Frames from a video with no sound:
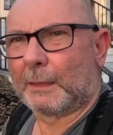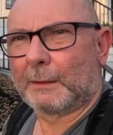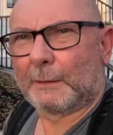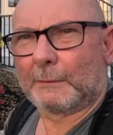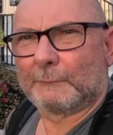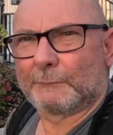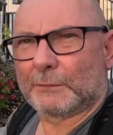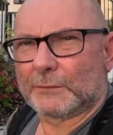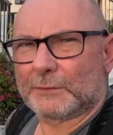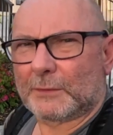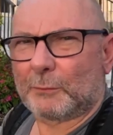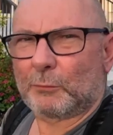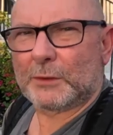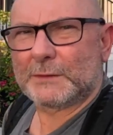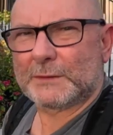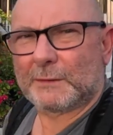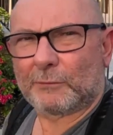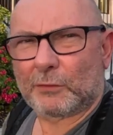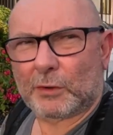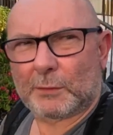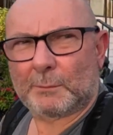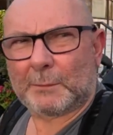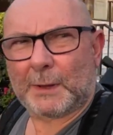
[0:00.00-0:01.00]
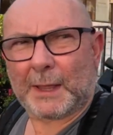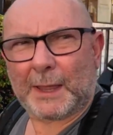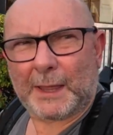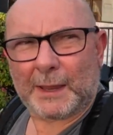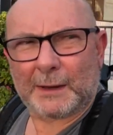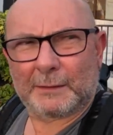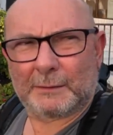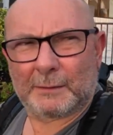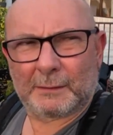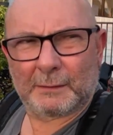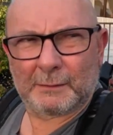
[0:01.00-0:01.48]
For some reason I've got in my
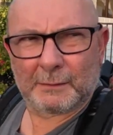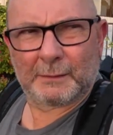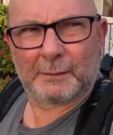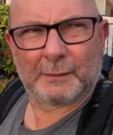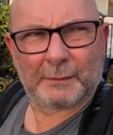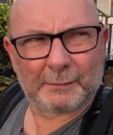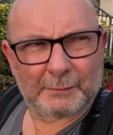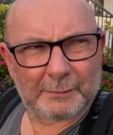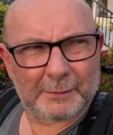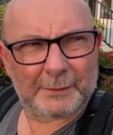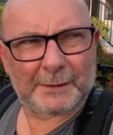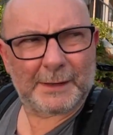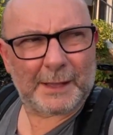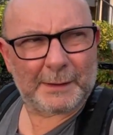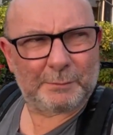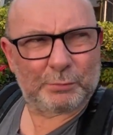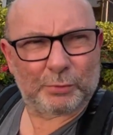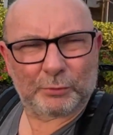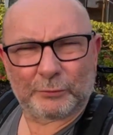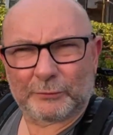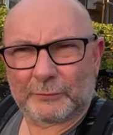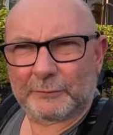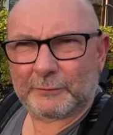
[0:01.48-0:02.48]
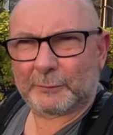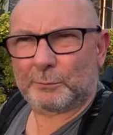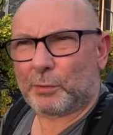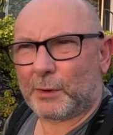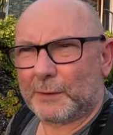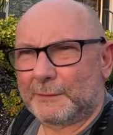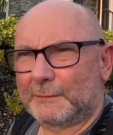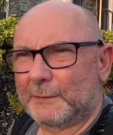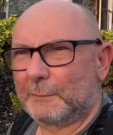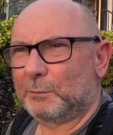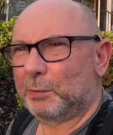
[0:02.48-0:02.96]
head that Naples is a
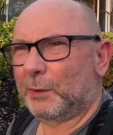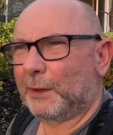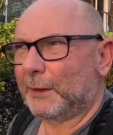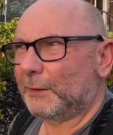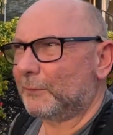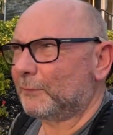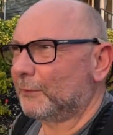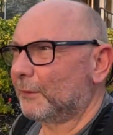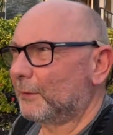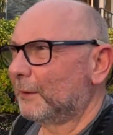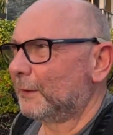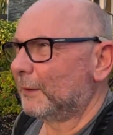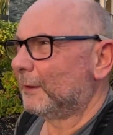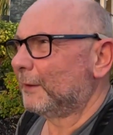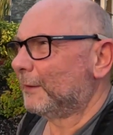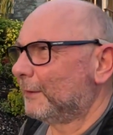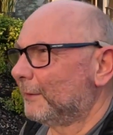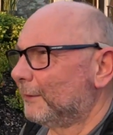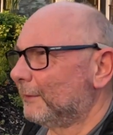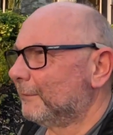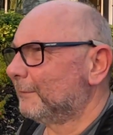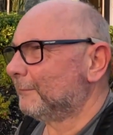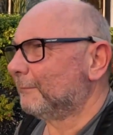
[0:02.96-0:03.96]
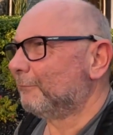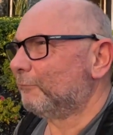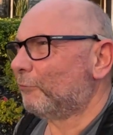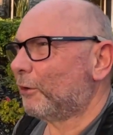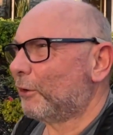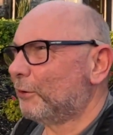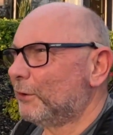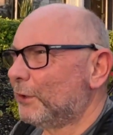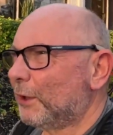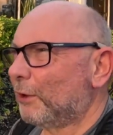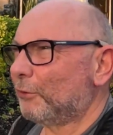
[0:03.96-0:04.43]
pricey place.
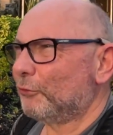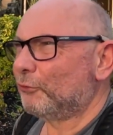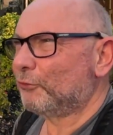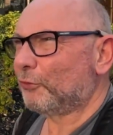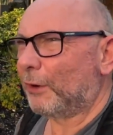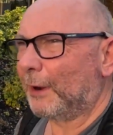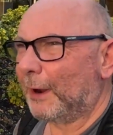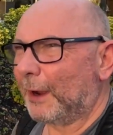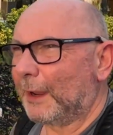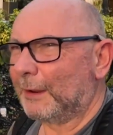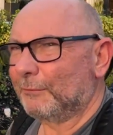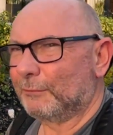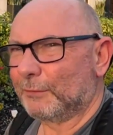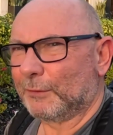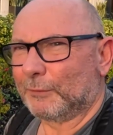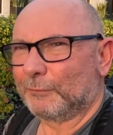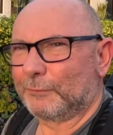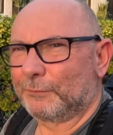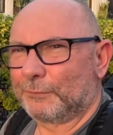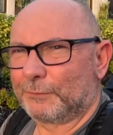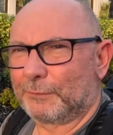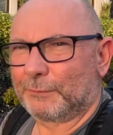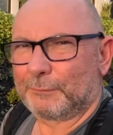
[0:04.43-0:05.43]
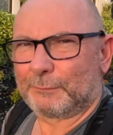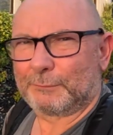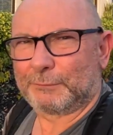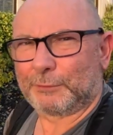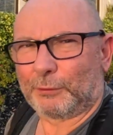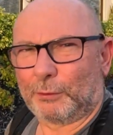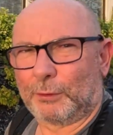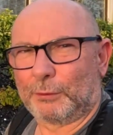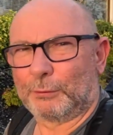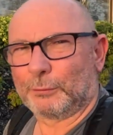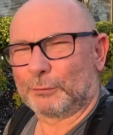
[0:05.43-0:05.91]
Rodeo Drive of
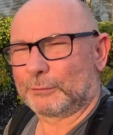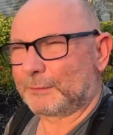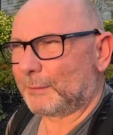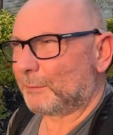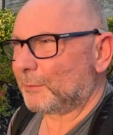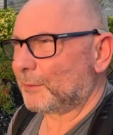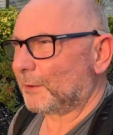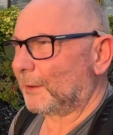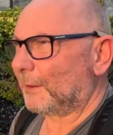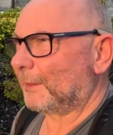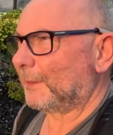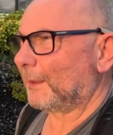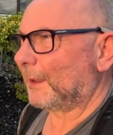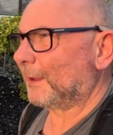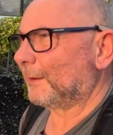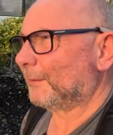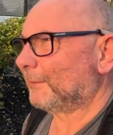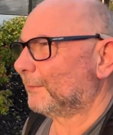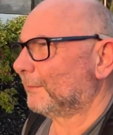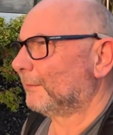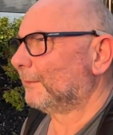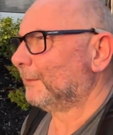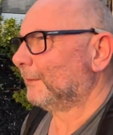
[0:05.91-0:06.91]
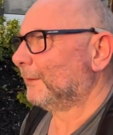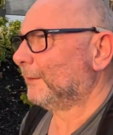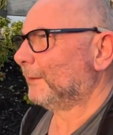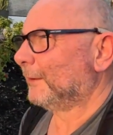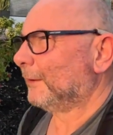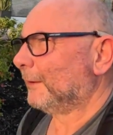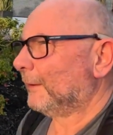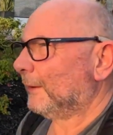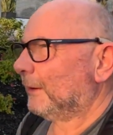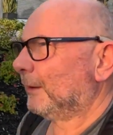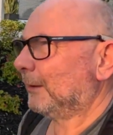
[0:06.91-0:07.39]
Florida or something like that.
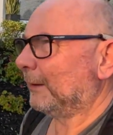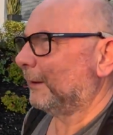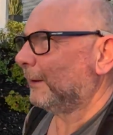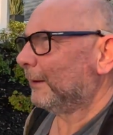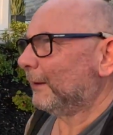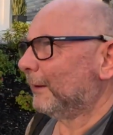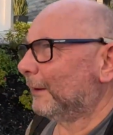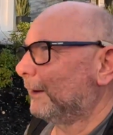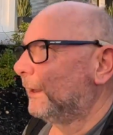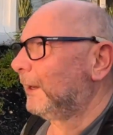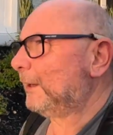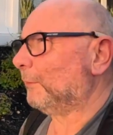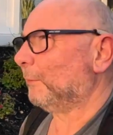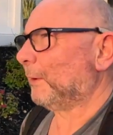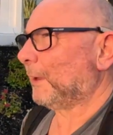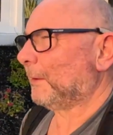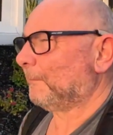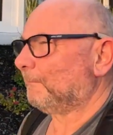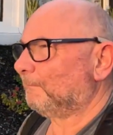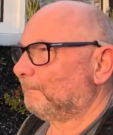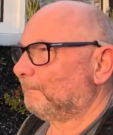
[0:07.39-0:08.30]
Anyway,